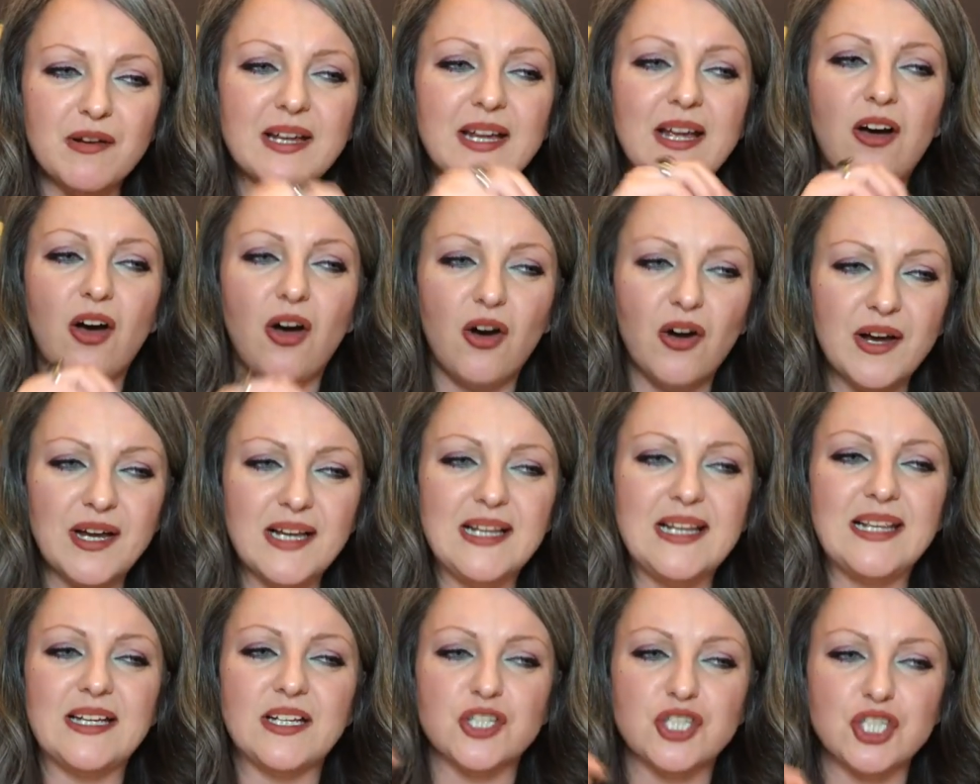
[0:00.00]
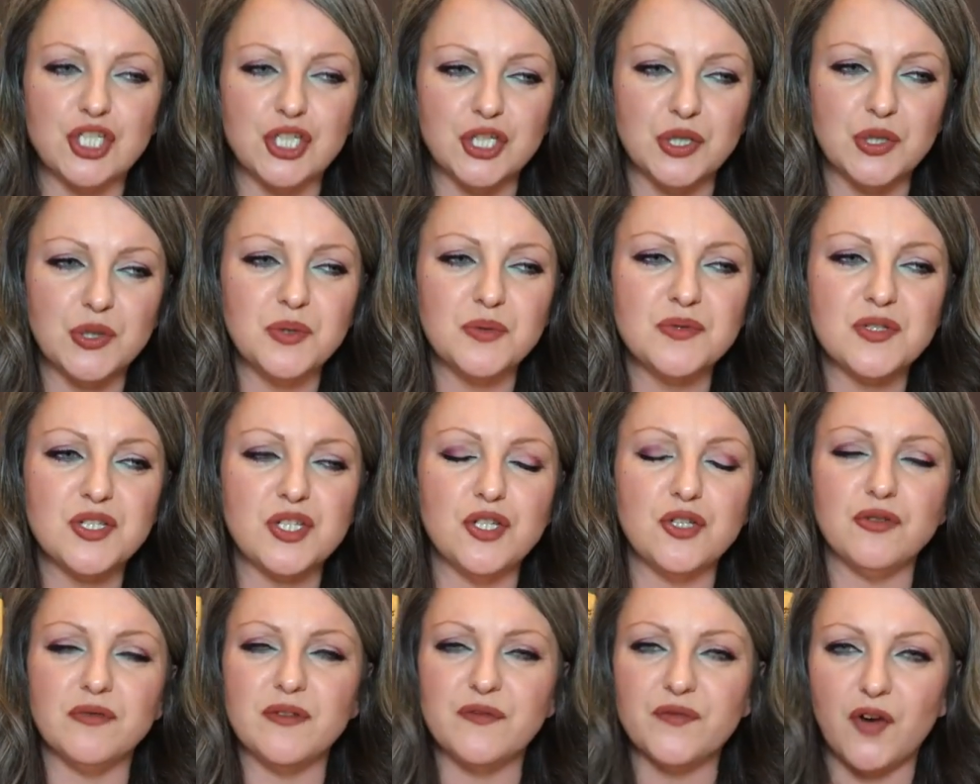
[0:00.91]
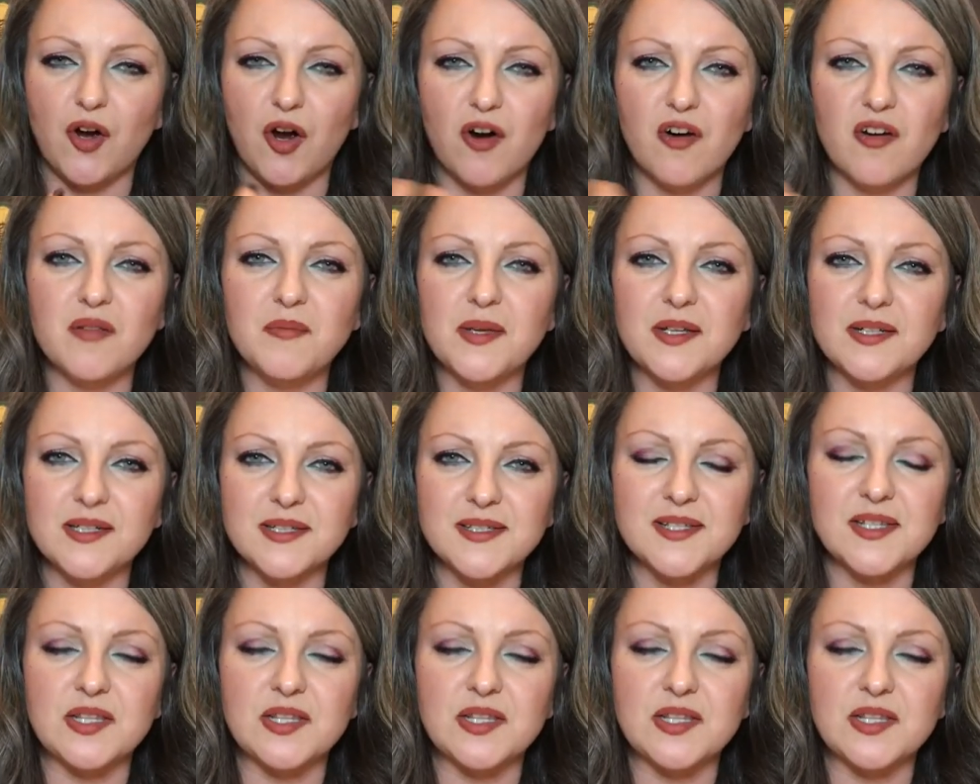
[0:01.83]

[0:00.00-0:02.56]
highly attuned to your environment and